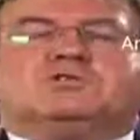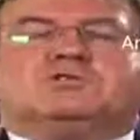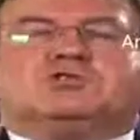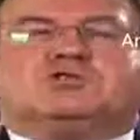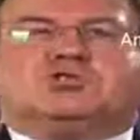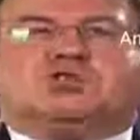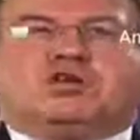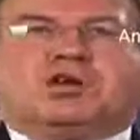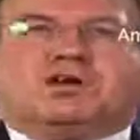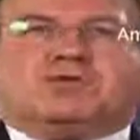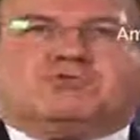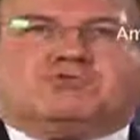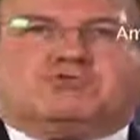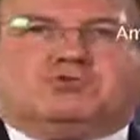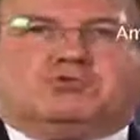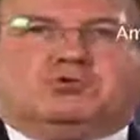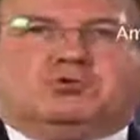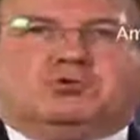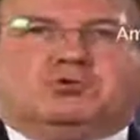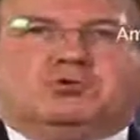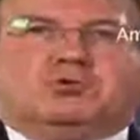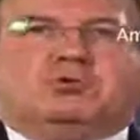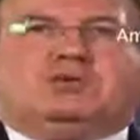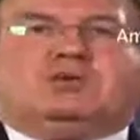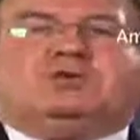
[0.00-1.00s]

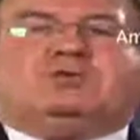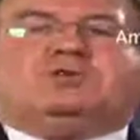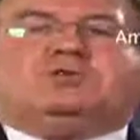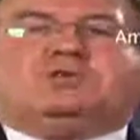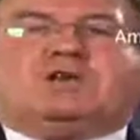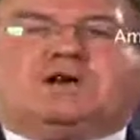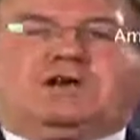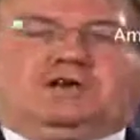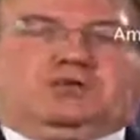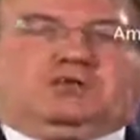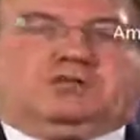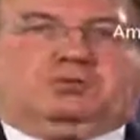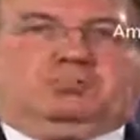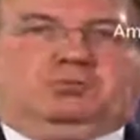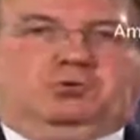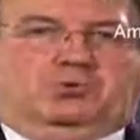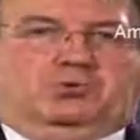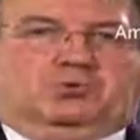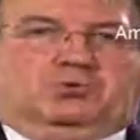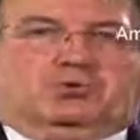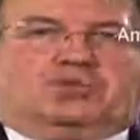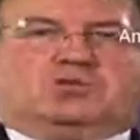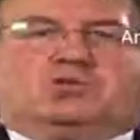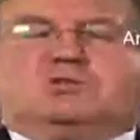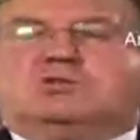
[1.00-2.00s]
general
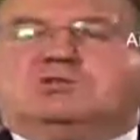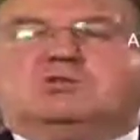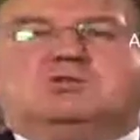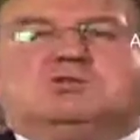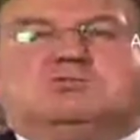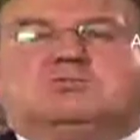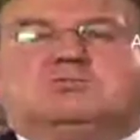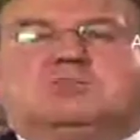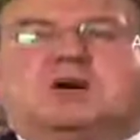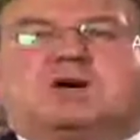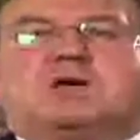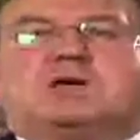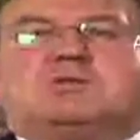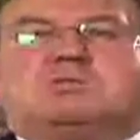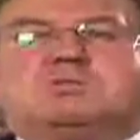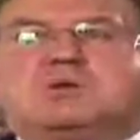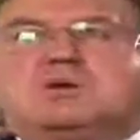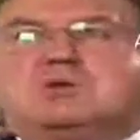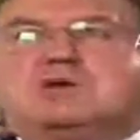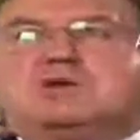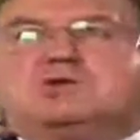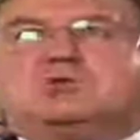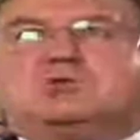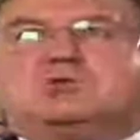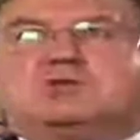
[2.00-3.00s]
textbooks that you may be
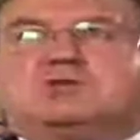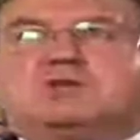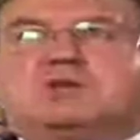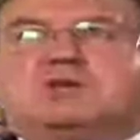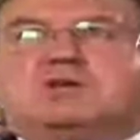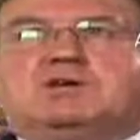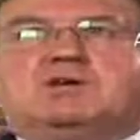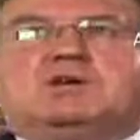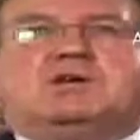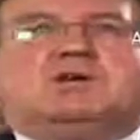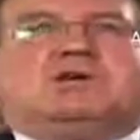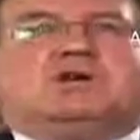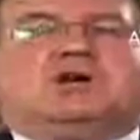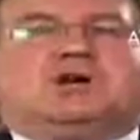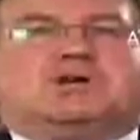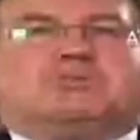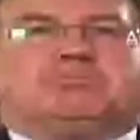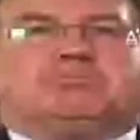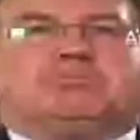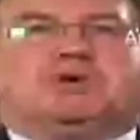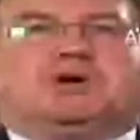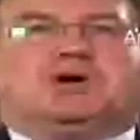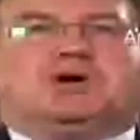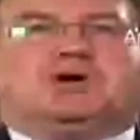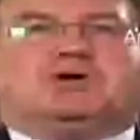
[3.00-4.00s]
using
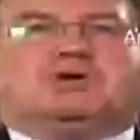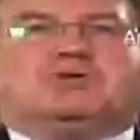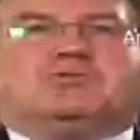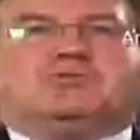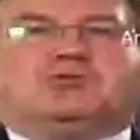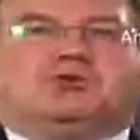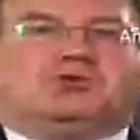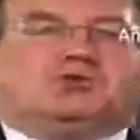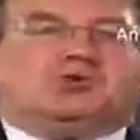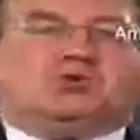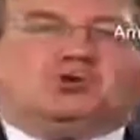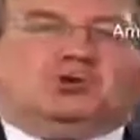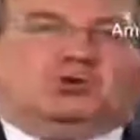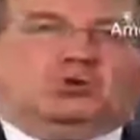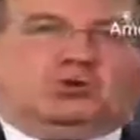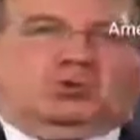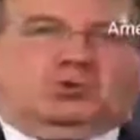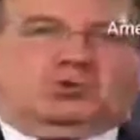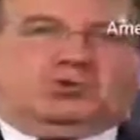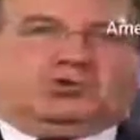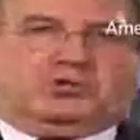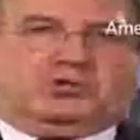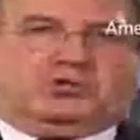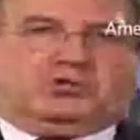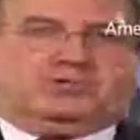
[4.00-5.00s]
on part of your
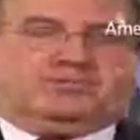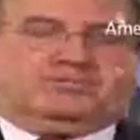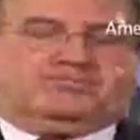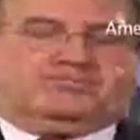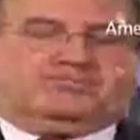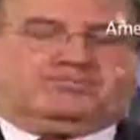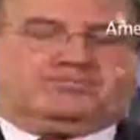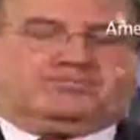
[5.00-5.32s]
course.